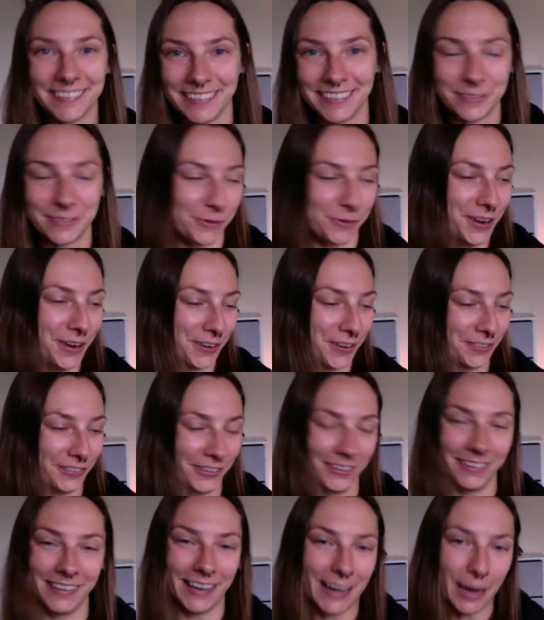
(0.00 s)
It's
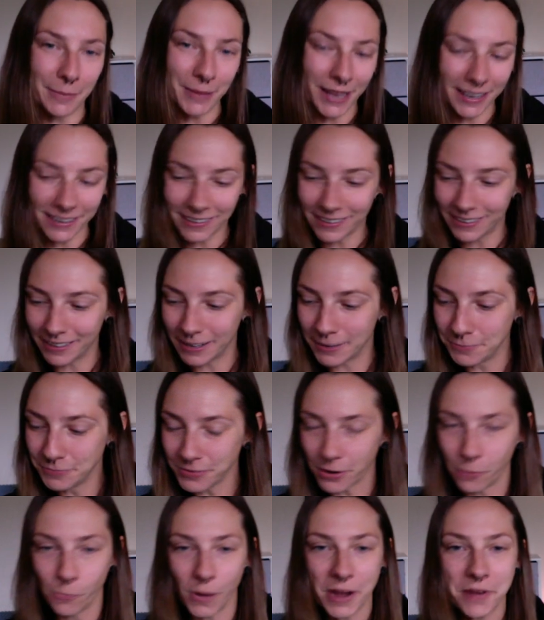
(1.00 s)
wonderful. Like I'm on a,
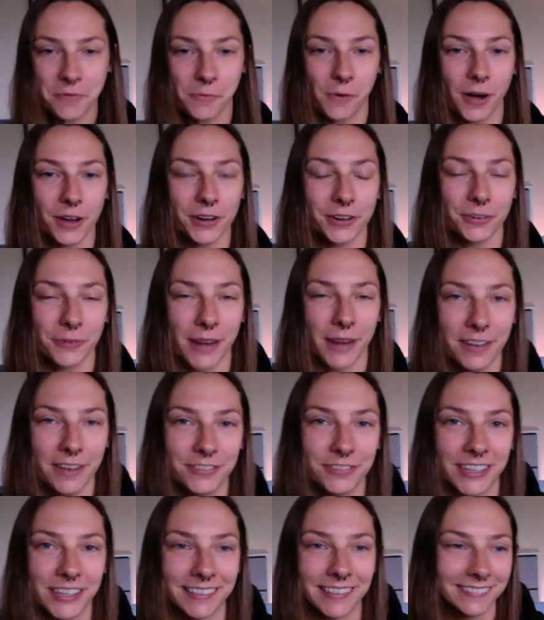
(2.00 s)
a whitewater
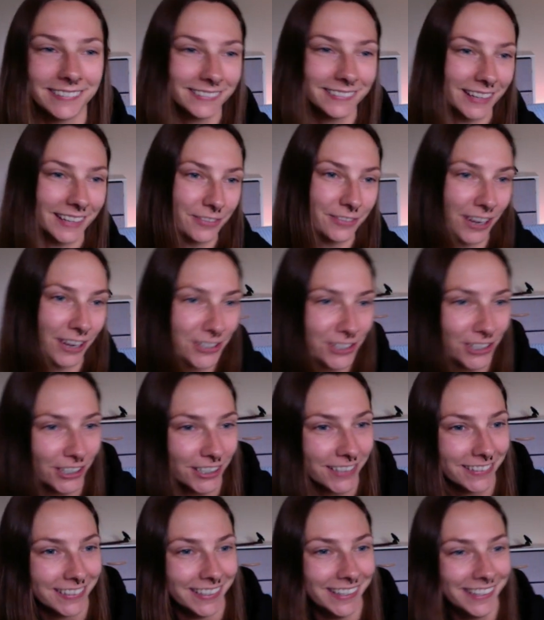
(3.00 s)
rafting
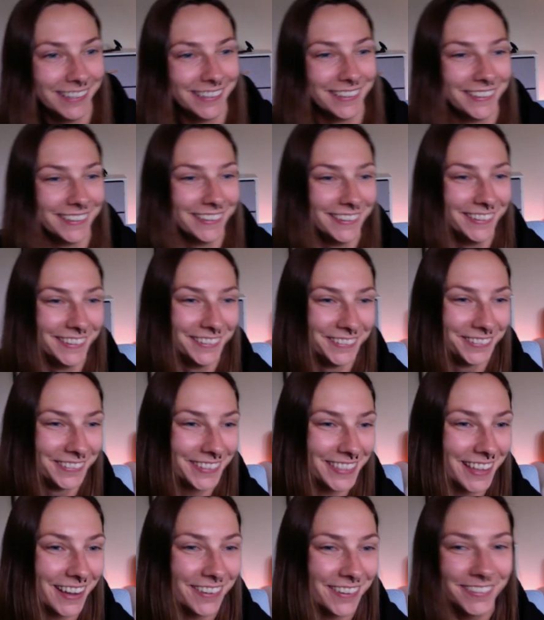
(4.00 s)
adventure
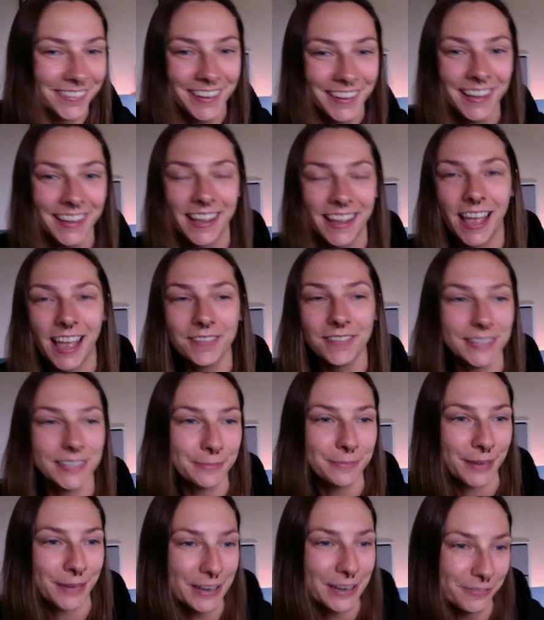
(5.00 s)
without having to
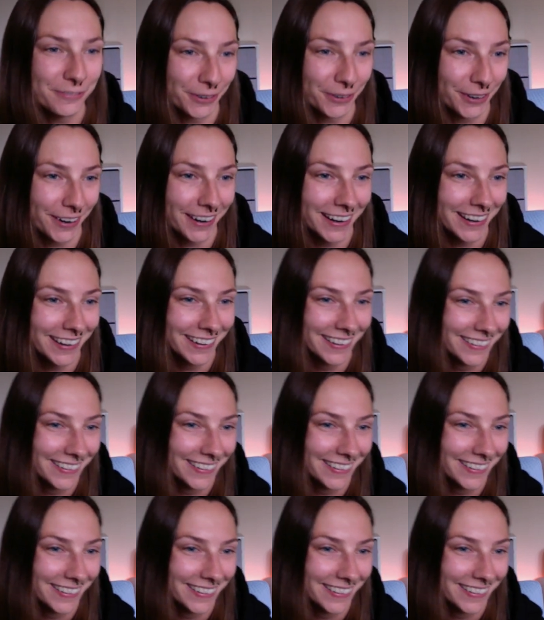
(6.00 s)
pay for it.